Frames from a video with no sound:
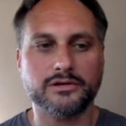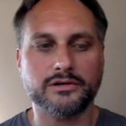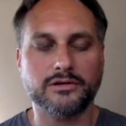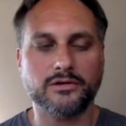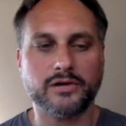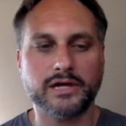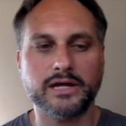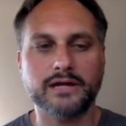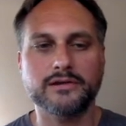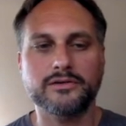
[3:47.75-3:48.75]
locking
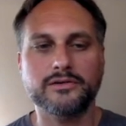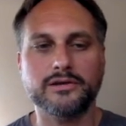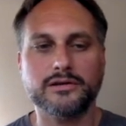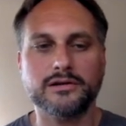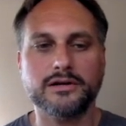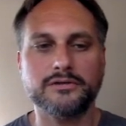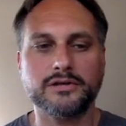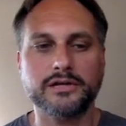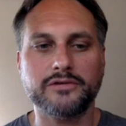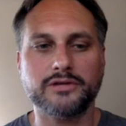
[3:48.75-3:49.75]
in the task
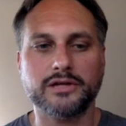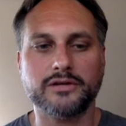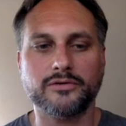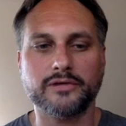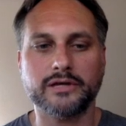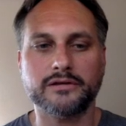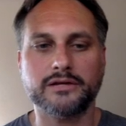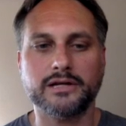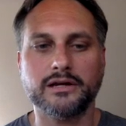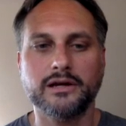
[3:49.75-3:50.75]
list and
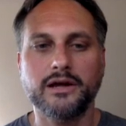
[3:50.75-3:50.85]
orienting